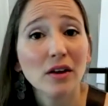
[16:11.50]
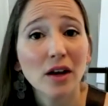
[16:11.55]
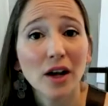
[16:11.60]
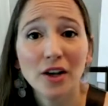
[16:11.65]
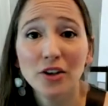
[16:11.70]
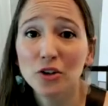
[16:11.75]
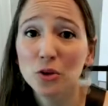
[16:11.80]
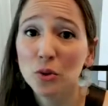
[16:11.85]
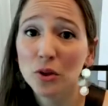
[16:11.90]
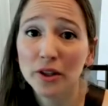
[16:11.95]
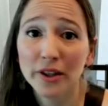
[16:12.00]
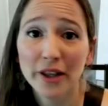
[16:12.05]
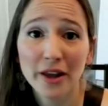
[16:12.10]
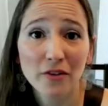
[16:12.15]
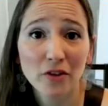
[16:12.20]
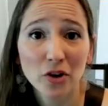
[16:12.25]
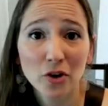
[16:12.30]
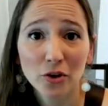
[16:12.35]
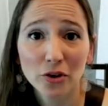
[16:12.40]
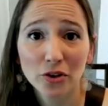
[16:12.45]
And you will
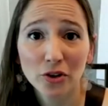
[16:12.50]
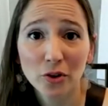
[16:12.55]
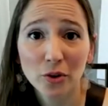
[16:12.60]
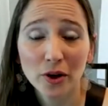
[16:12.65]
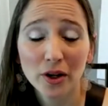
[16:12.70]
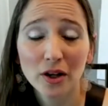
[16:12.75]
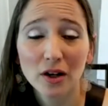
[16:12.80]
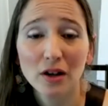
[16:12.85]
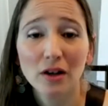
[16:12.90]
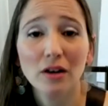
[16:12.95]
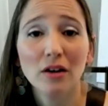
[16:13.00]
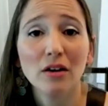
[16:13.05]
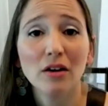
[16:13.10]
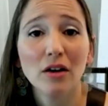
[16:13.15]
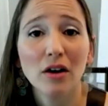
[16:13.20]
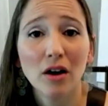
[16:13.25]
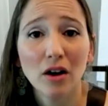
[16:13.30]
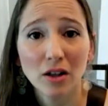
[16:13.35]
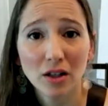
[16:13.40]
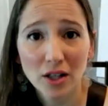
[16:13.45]
never go through it
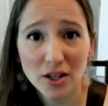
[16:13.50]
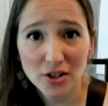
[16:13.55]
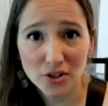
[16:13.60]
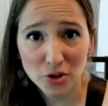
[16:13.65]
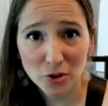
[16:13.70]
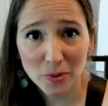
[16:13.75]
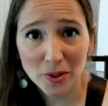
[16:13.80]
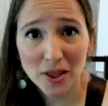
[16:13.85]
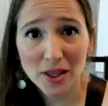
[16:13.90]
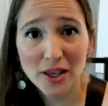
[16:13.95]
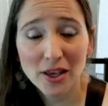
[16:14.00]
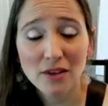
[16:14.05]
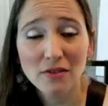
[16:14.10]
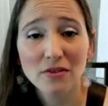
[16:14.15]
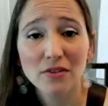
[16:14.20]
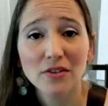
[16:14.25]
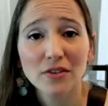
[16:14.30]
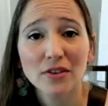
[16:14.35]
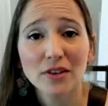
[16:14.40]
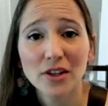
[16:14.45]
unless you believe
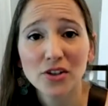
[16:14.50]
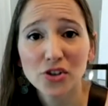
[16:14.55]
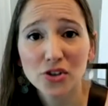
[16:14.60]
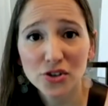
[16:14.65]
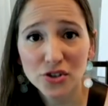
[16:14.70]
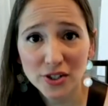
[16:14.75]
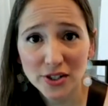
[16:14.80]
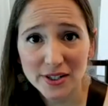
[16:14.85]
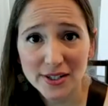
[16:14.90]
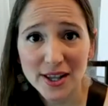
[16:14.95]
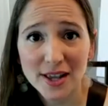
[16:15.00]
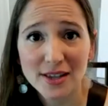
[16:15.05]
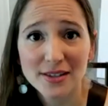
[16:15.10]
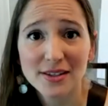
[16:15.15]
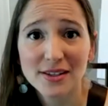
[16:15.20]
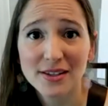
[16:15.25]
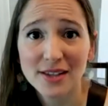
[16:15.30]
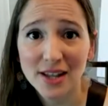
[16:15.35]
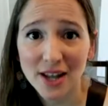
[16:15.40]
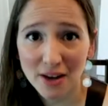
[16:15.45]
that your success
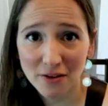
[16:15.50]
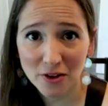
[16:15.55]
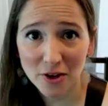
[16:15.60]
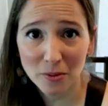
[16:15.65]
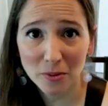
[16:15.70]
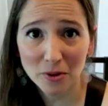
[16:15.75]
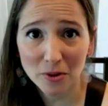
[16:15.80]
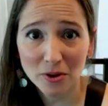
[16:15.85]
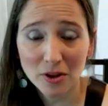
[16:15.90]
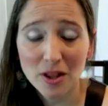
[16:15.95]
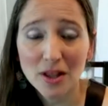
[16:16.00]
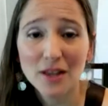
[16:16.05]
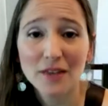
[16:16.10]
is inevitable,